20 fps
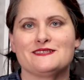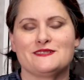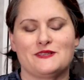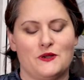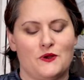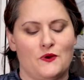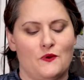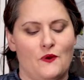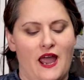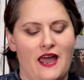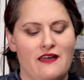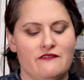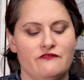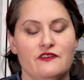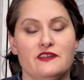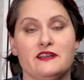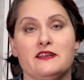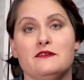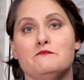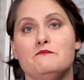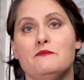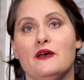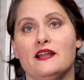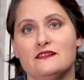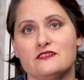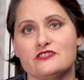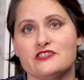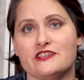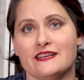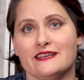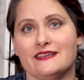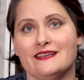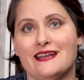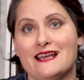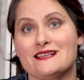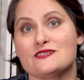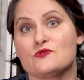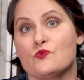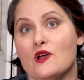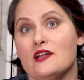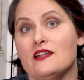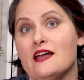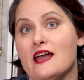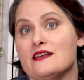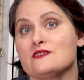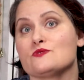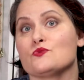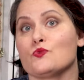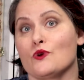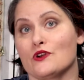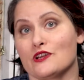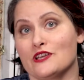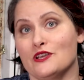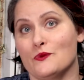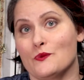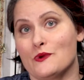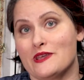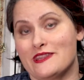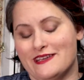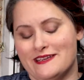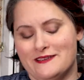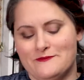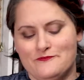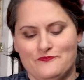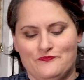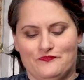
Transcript: so have fun embellishing it as well as working with it.